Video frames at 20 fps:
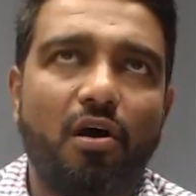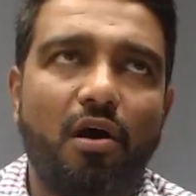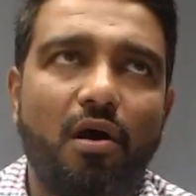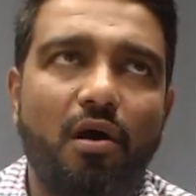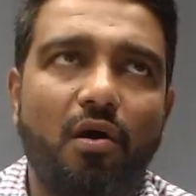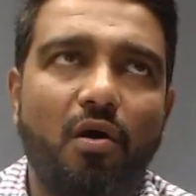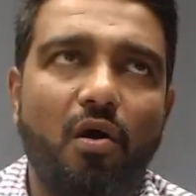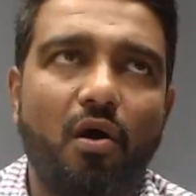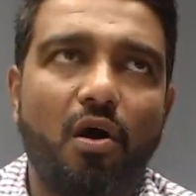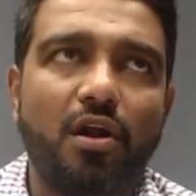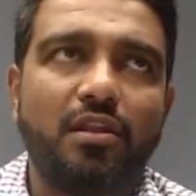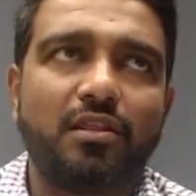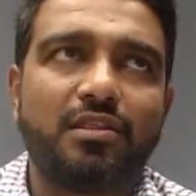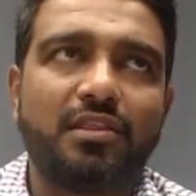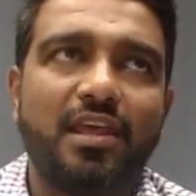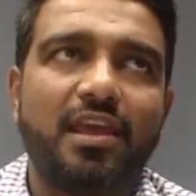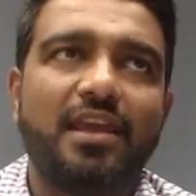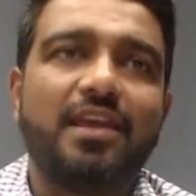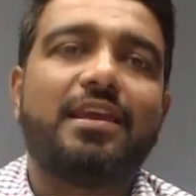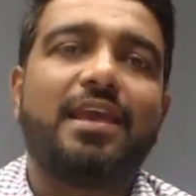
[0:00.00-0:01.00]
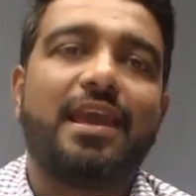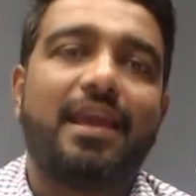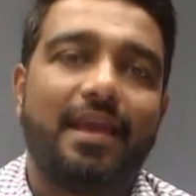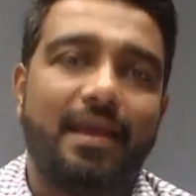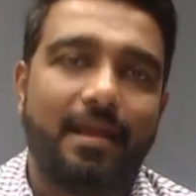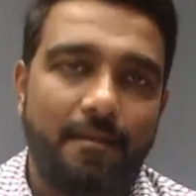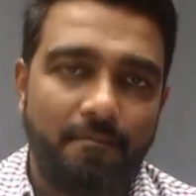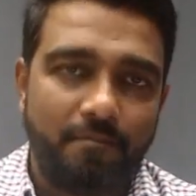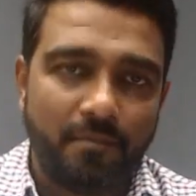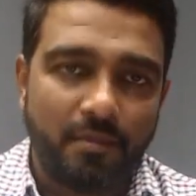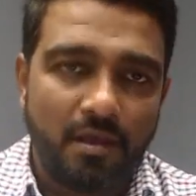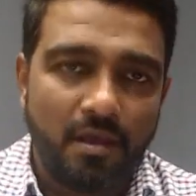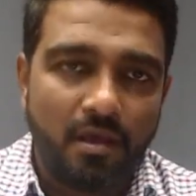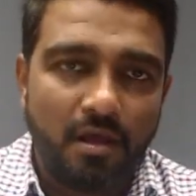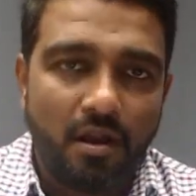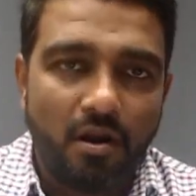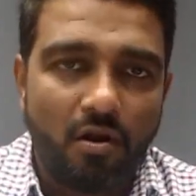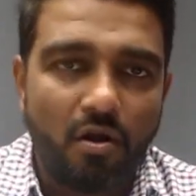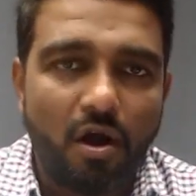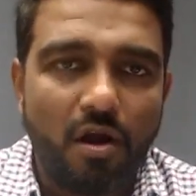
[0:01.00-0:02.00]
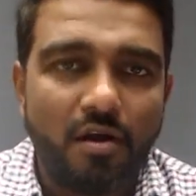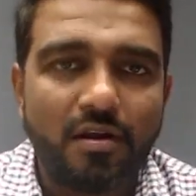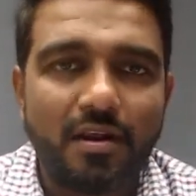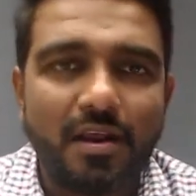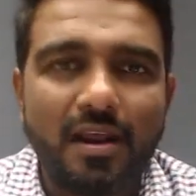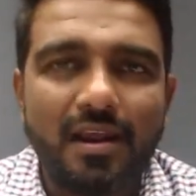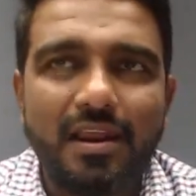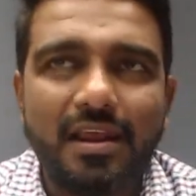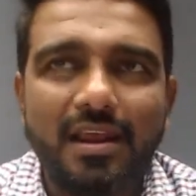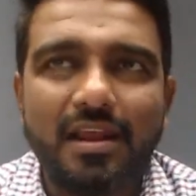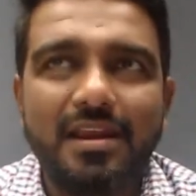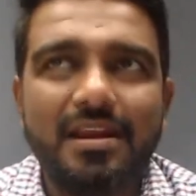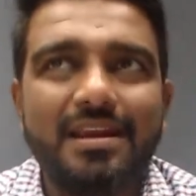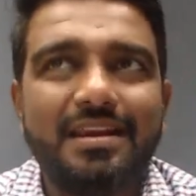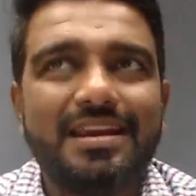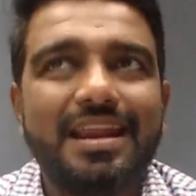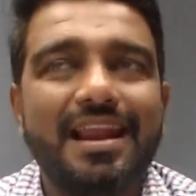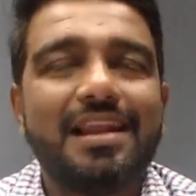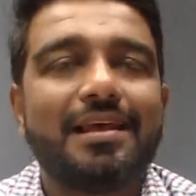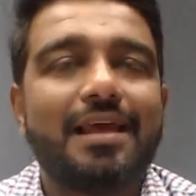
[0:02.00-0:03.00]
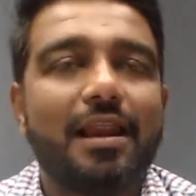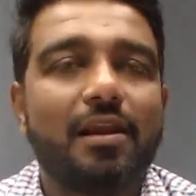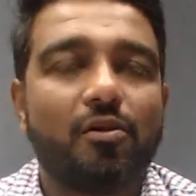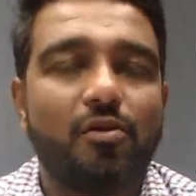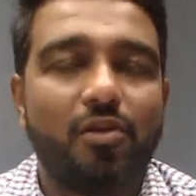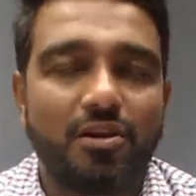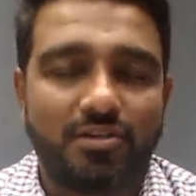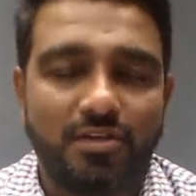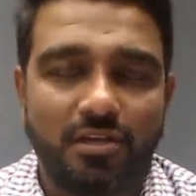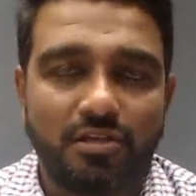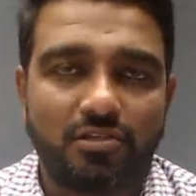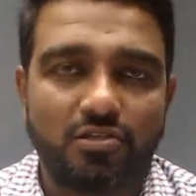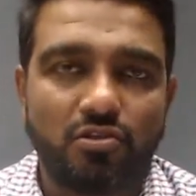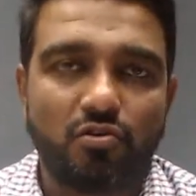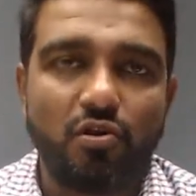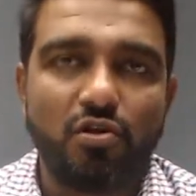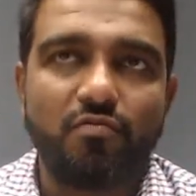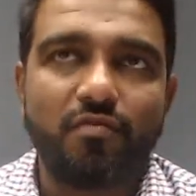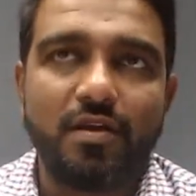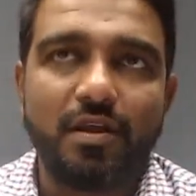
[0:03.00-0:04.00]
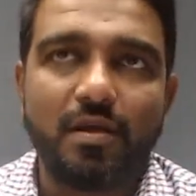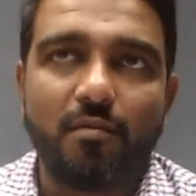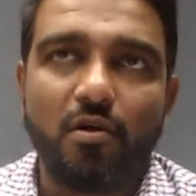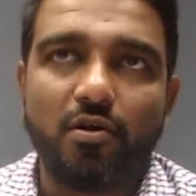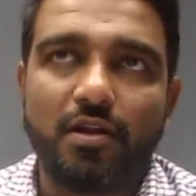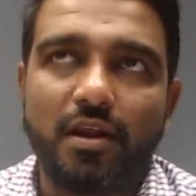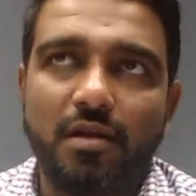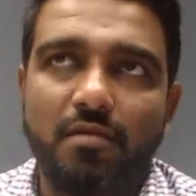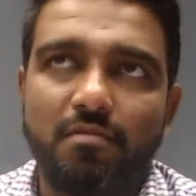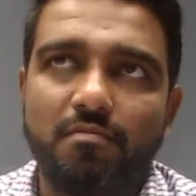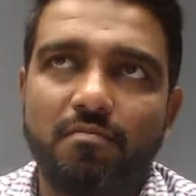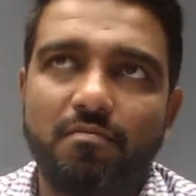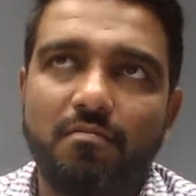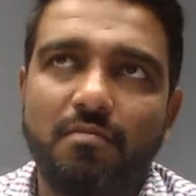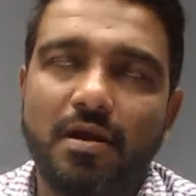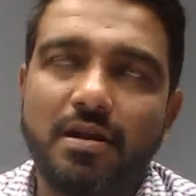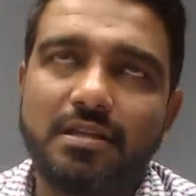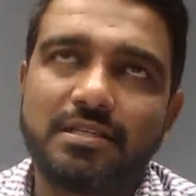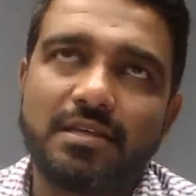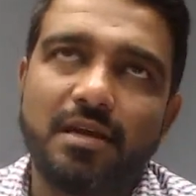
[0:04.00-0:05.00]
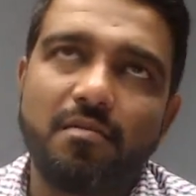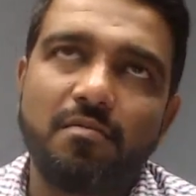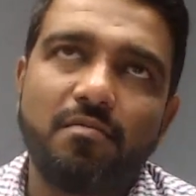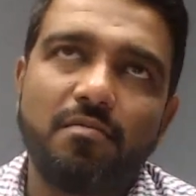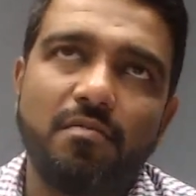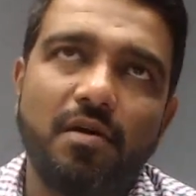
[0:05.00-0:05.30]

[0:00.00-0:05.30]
on thinking, not really detailed calculation. So don't worry about it. But some